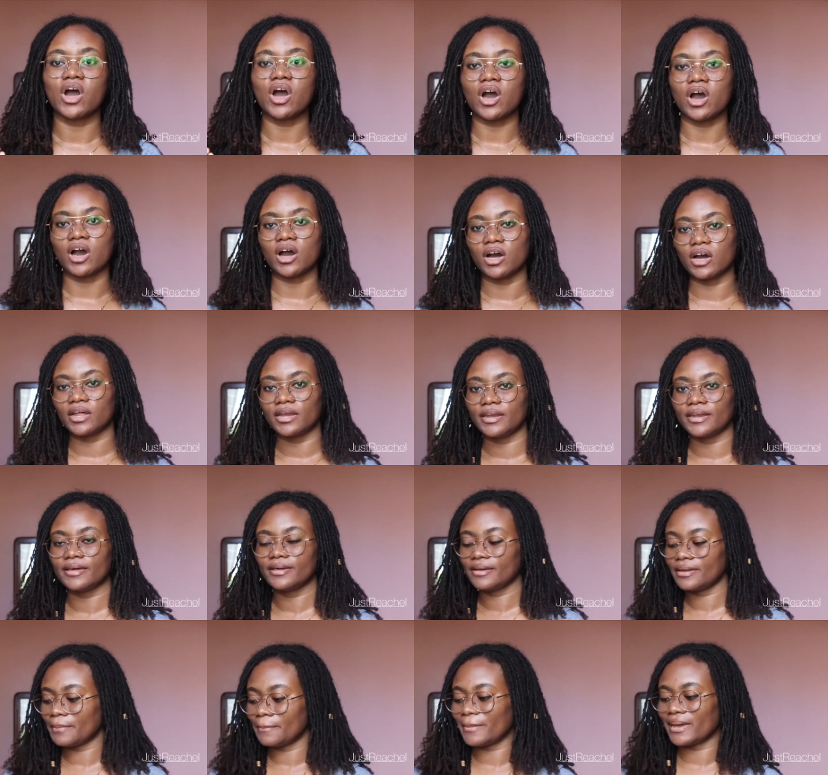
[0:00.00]
on
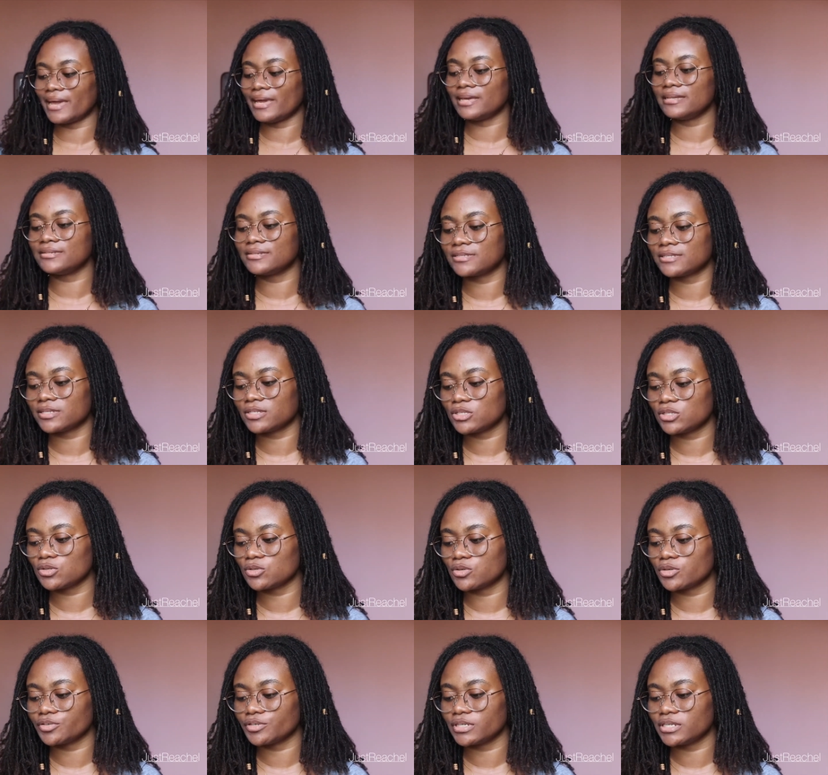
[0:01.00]
my Insta
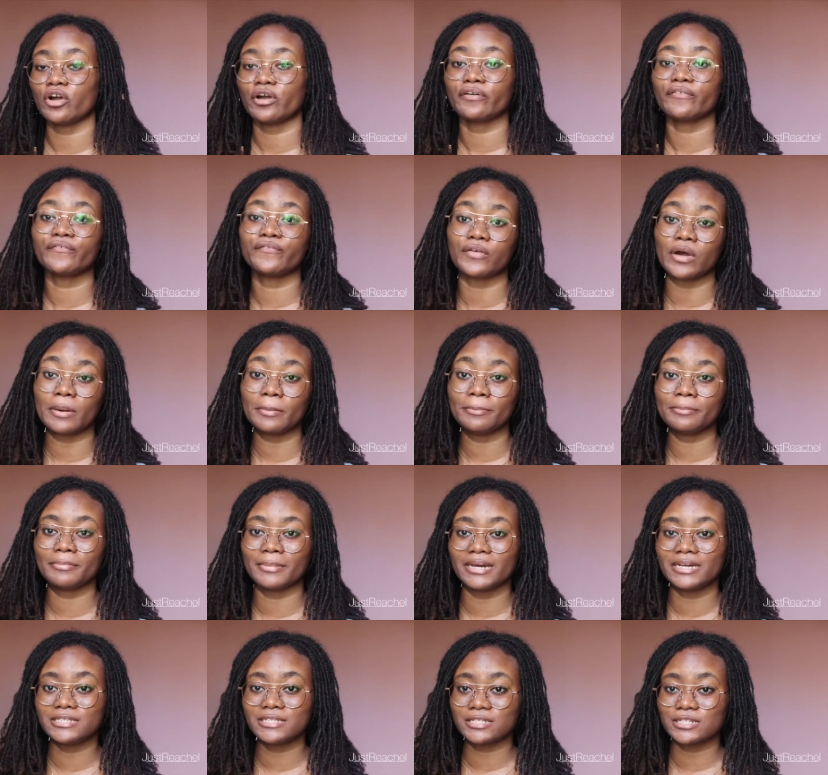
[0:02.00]
story, or from
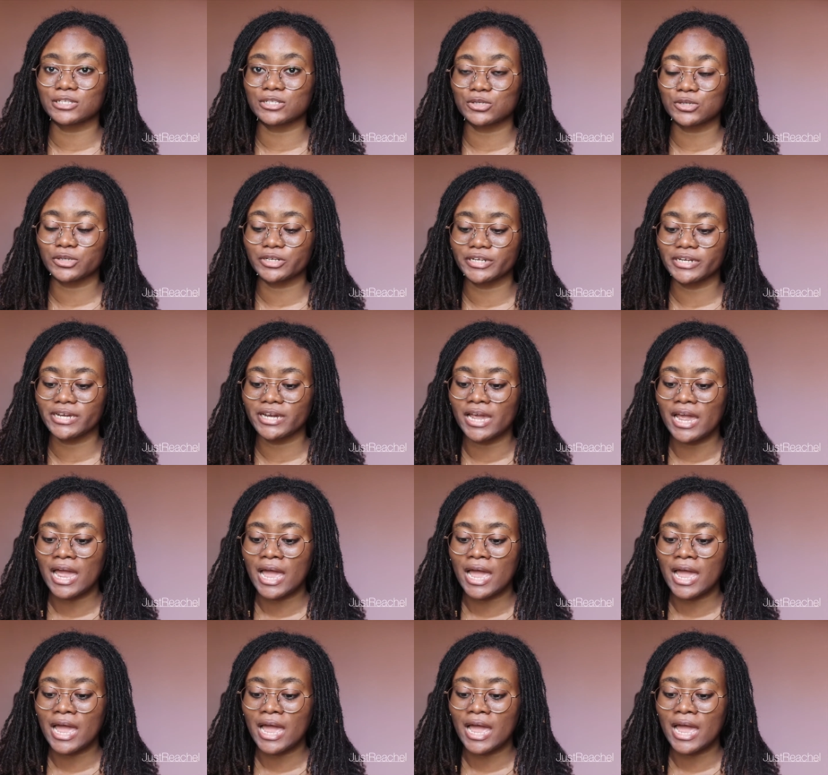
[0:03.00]
my Insta story,